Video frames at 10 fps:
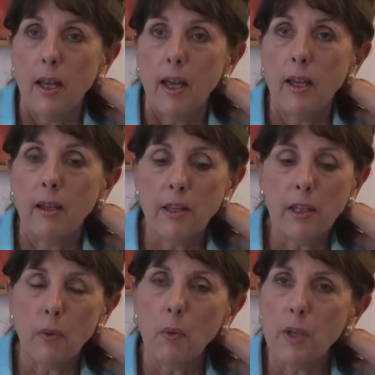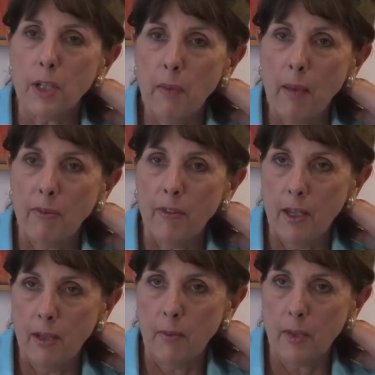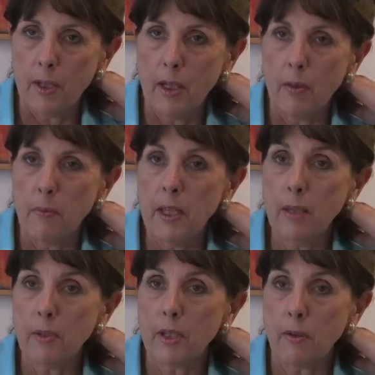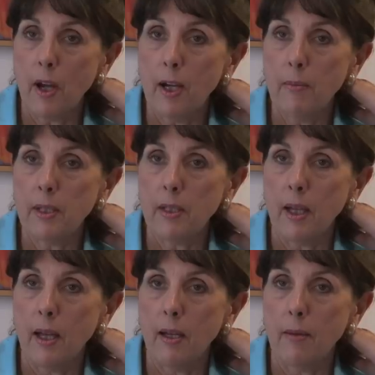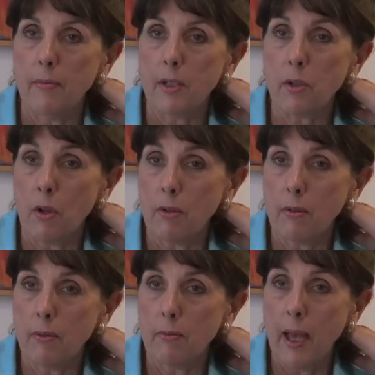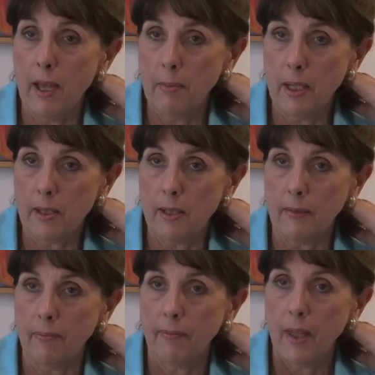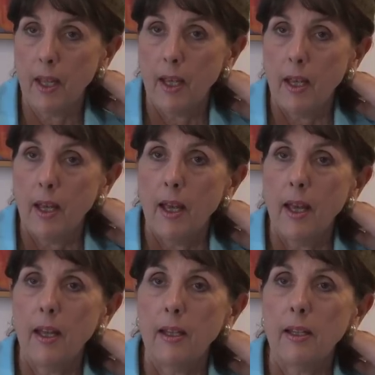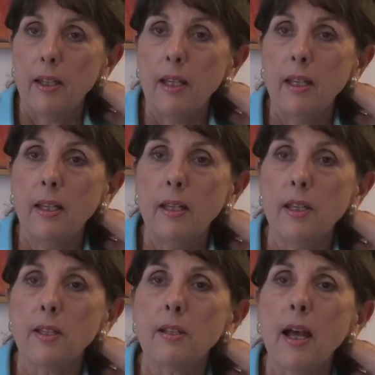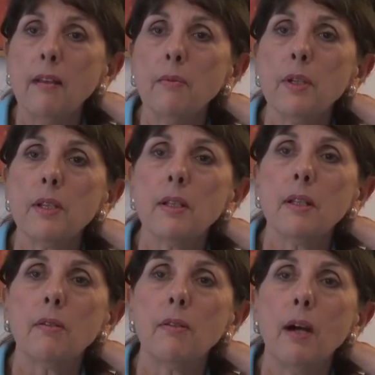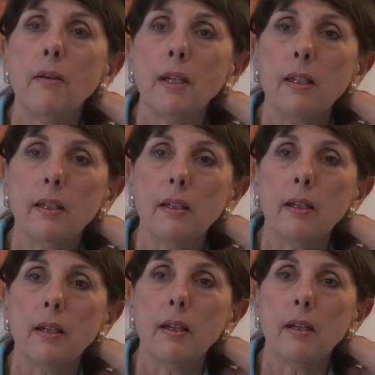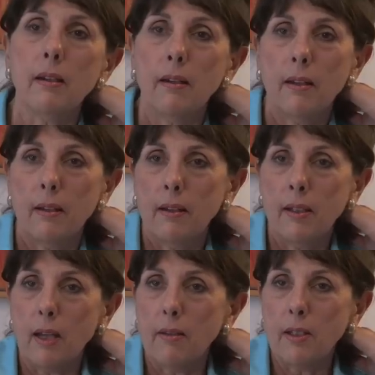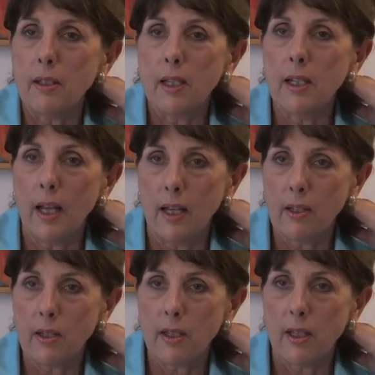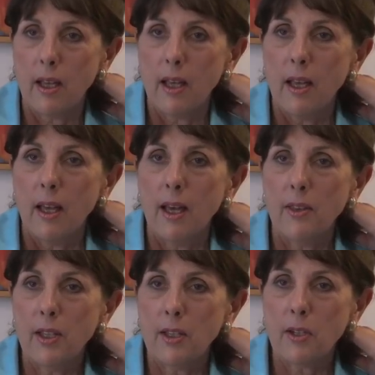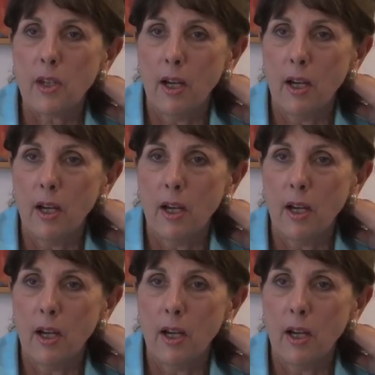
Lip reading: And I think the worst moment for him was he was being prescribed strong pain medicine, and his son was growing, you know, into teenage, and this